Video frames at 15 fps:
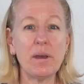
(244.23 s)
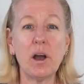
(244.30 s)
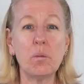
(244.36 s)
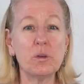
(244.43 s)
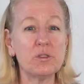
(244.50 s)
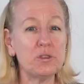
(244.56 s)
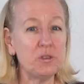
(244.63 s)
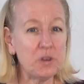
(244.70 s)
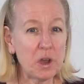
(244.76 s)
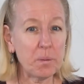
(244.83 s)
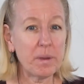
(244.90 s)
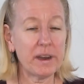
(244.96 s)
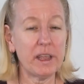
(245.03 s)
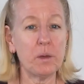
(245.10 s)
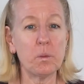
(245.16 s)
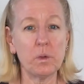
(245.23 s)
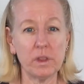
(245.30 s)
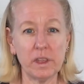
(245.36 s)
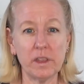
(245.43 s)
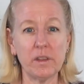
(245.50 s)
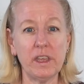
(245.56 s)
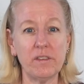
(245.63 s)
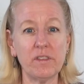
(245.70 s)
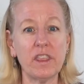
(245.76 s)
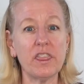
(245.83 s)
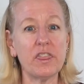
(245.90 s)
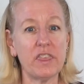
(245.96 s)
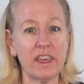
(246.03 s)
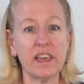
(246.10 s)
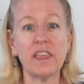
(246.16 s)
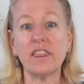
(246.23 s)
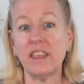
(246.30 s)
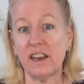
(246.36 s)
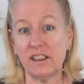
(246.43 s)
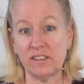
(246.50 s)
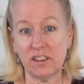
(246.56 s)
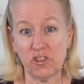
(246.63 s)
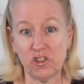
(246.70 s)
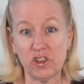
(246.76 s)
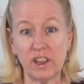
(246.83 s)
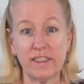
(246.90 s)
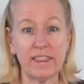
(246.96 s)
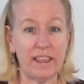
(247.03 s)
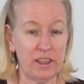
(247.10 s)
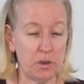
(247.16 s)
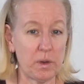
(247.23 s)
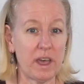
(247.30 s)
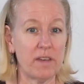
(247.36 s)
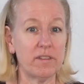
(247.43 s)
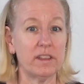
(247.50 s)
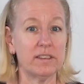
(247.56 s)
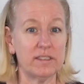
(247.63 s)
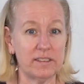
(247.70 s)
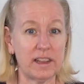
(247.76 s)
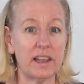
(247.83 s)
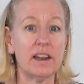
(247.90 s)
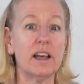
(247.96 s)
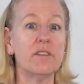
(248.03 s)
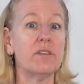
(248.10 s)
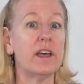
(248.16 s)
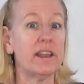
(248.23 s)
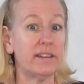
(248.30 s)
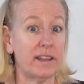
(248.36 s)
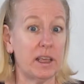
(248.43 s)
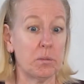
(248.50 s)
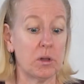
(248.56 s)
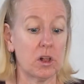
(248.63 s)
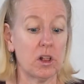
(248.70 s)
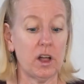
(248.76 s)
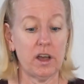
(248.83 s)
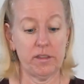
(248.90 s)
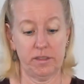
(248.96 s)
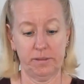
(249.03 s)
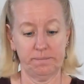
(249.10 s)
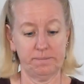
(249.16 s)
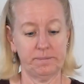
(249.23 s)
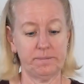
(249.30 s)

Almost nobody will even think that it's a sheet that you have instead of a tablecloth.